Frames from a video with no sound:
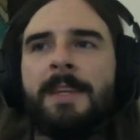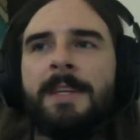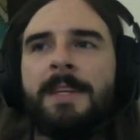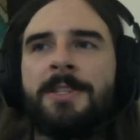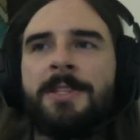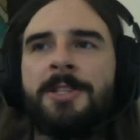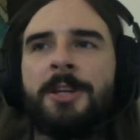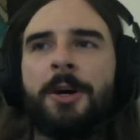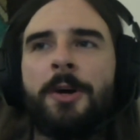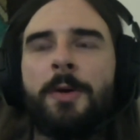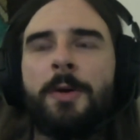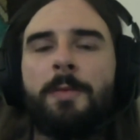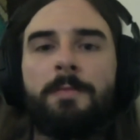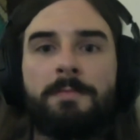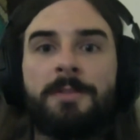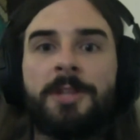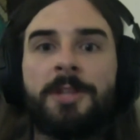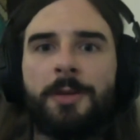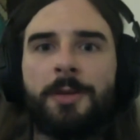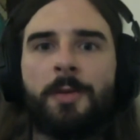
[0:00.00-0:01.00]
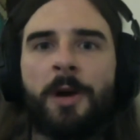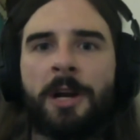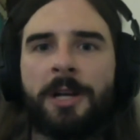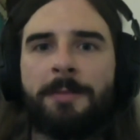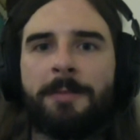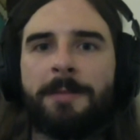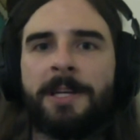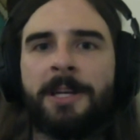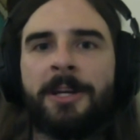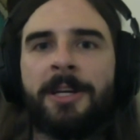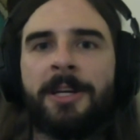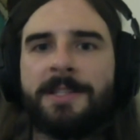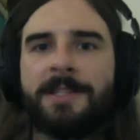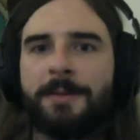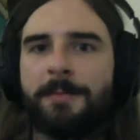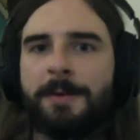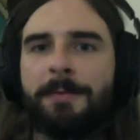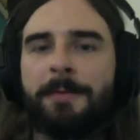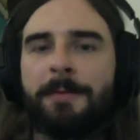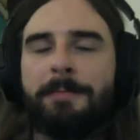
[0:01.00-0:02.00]
So you want it to be good, so
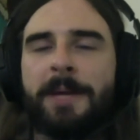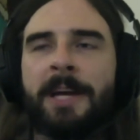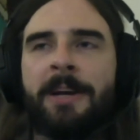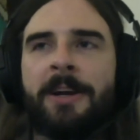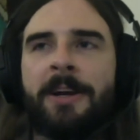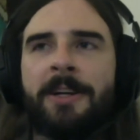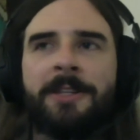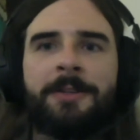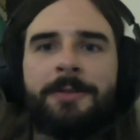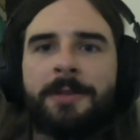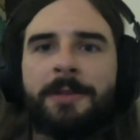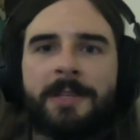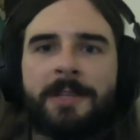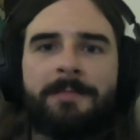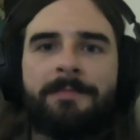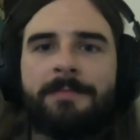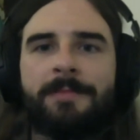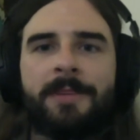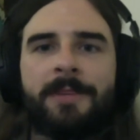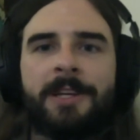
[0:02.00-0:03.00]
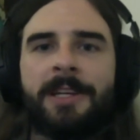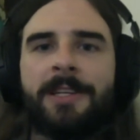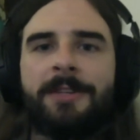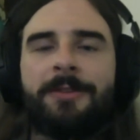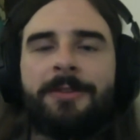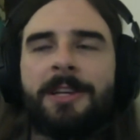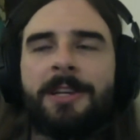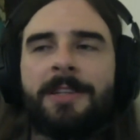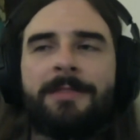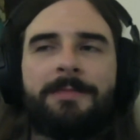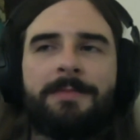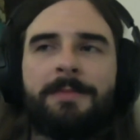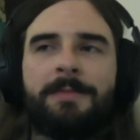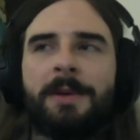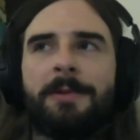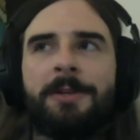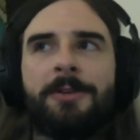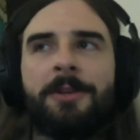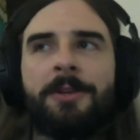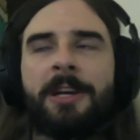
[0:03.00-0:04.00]
people bet on you and
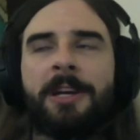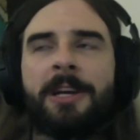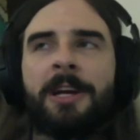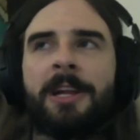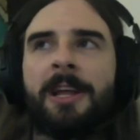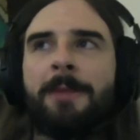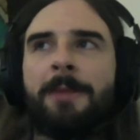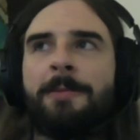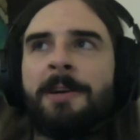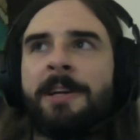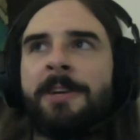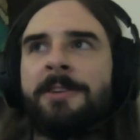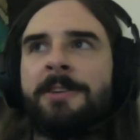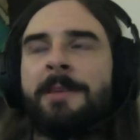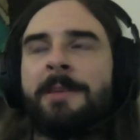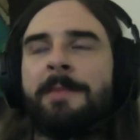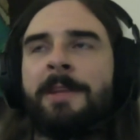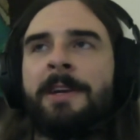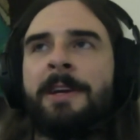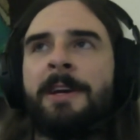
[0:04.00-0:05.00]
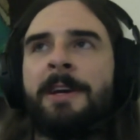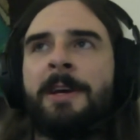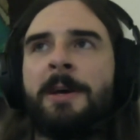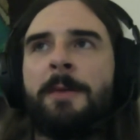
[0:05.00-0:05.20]
maybe you get a cut of that money or something.